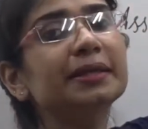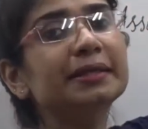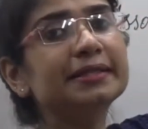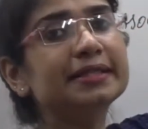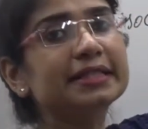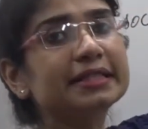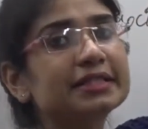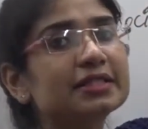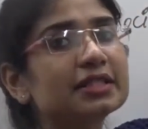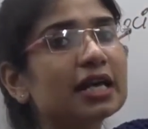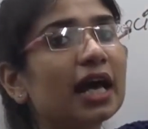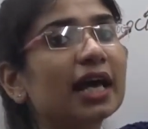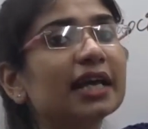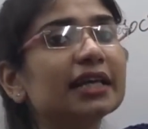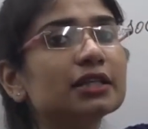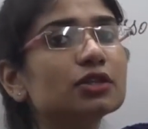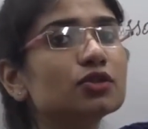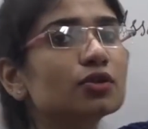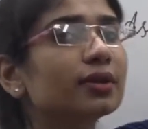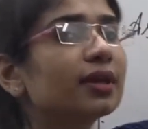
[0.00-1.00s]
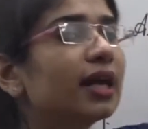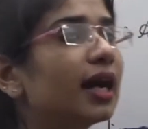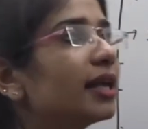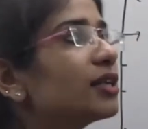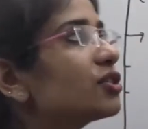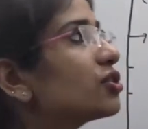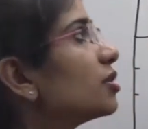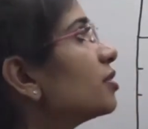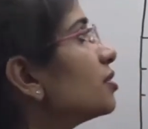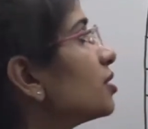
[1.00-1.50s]
intestine. So
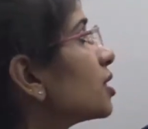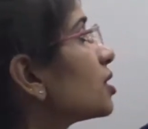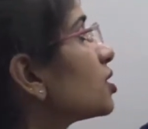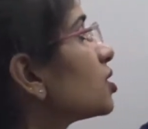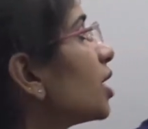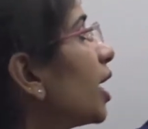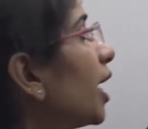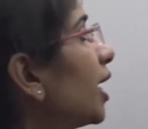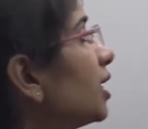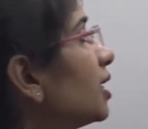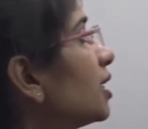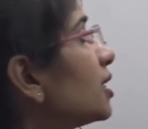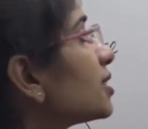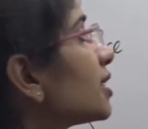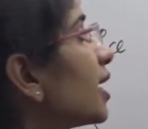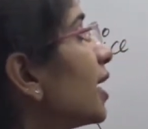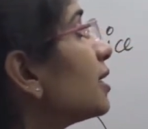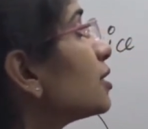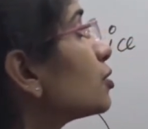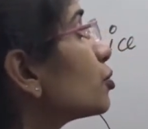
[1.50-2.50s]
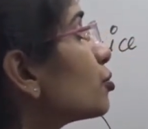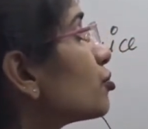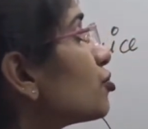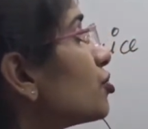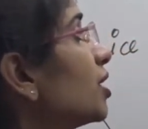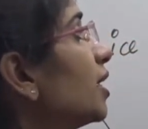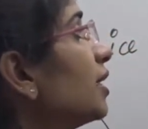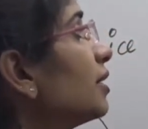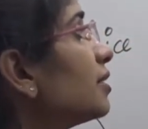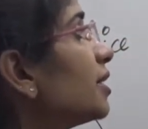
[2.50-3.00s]
large intestine is
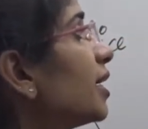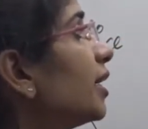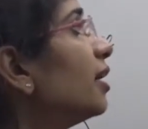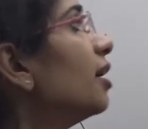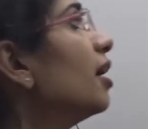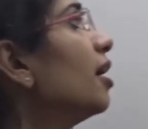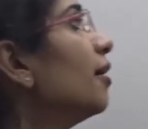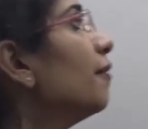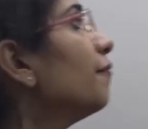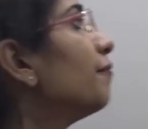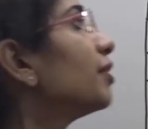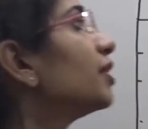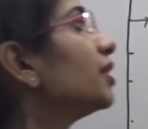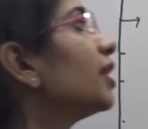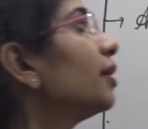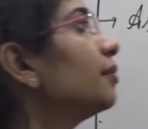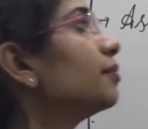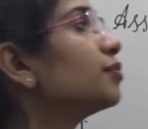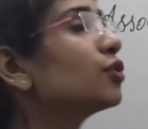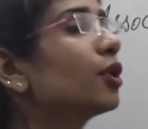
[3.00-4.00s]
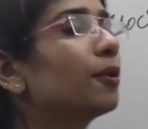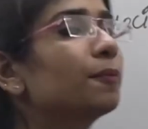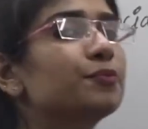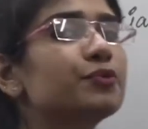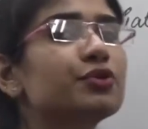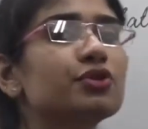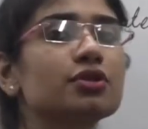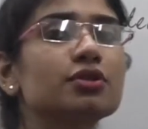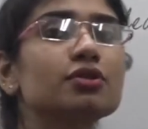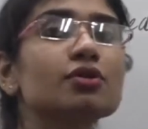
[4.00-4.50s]
associated with the
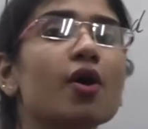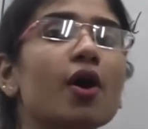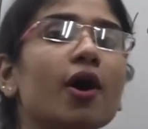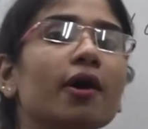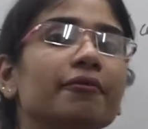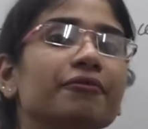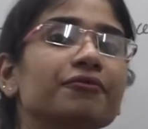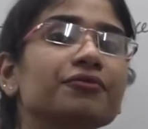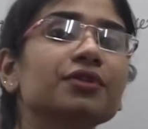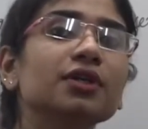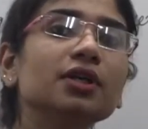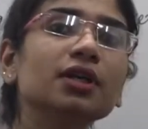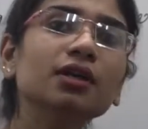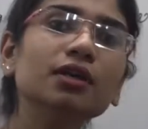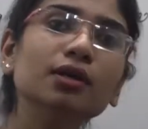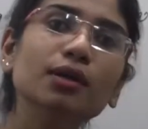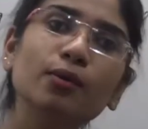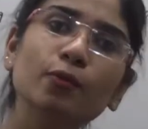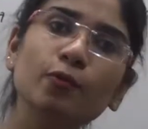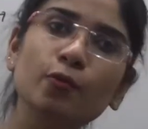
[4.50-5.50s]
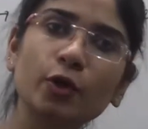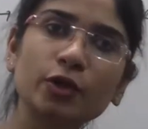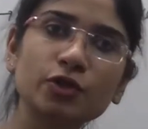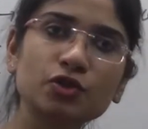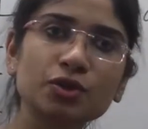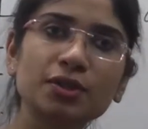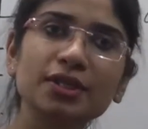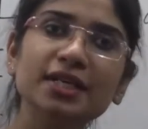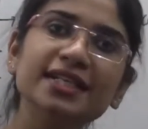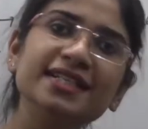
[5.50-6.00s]
absorption of the
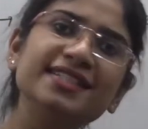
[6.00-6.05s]
water.